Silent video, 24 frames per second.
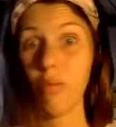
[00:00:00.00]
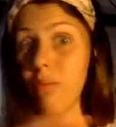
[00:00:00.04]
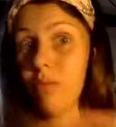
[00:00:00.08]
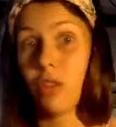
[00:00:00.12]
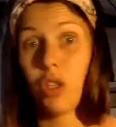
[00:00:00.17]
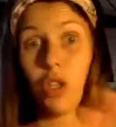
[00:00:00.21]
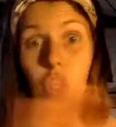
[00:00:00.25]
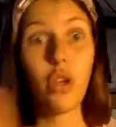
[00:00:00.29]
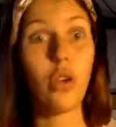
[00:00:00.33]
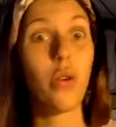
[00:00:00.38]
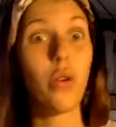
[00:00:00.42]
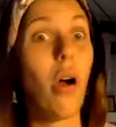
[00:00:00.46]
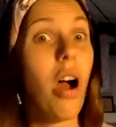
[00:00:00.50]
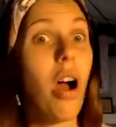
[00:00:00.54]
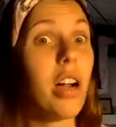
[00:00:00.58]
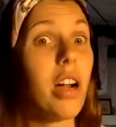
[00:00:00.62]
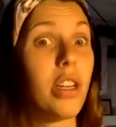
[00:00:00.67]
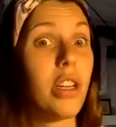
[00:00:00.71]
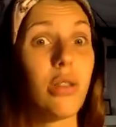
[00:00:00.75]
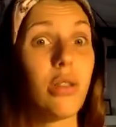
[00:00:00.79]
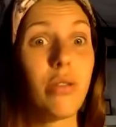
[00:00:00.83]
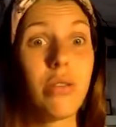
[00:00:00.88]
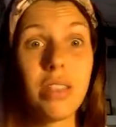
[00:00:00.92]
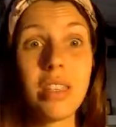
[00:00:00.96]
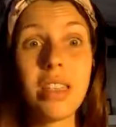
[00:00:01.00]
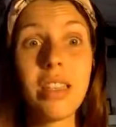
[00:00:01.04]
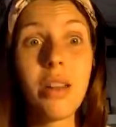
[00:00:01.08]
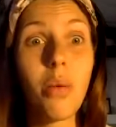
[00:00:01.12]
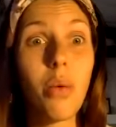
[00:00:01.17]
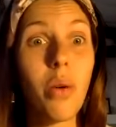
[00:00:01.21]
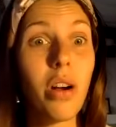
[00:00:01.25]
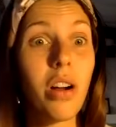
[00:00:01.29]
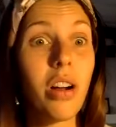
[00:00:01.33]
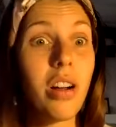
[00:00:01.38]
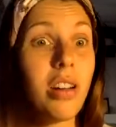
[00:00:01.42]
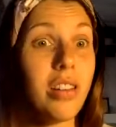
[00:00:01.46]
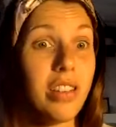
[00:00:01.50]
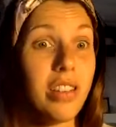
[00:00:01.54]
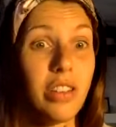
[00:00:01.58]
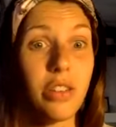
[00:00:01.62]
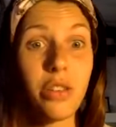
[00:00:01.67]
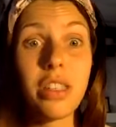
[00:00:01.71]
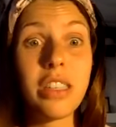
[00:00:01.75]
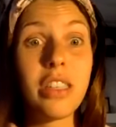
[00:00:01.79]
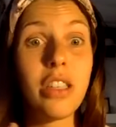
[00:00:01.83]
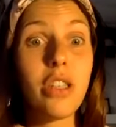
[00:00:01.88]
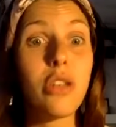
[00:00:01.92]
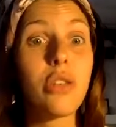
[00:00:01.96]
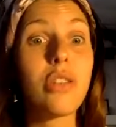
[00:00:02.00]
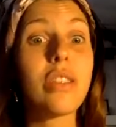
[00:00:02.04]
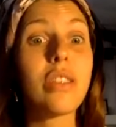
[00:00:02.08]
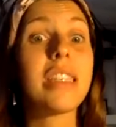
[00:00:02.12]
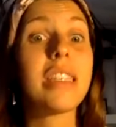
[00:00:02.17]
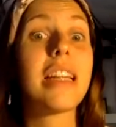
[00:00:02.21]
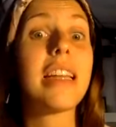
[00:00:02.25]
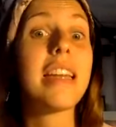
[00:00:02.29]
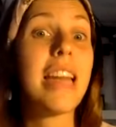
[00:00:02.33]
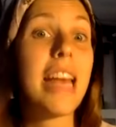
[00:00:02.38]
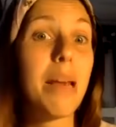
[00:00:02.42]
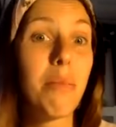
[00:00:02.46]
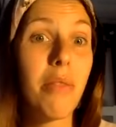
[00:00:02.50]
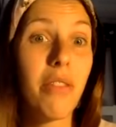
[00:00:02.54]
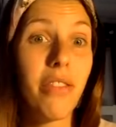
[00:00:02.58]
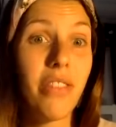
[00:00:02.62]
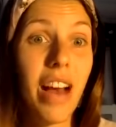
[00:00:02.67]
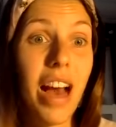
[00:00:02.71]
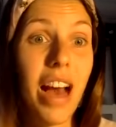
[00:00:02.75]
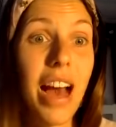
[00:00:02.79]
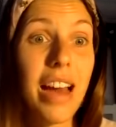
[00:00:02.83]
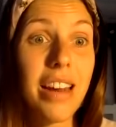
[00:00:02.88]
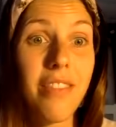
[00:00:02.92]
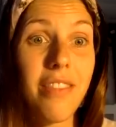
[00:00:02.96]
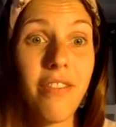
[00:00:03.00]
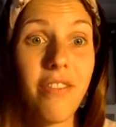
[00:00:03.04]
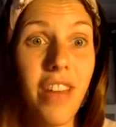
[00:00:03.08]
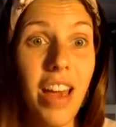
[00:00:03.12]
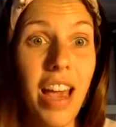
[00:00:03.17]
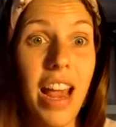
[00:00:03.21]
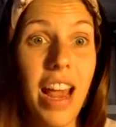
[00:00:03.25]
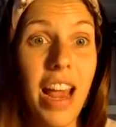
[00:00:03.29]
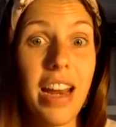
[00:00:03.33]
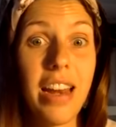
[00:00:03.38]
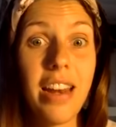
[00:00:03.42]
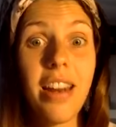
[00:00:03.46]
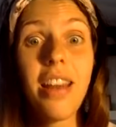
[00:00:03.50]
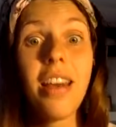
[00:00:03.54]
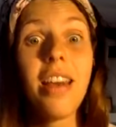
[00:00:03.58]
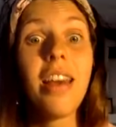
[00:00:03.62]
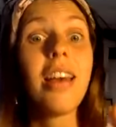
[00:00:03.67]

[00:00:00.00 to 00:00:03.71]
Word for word: You are using the word, you're using the name of God in vain.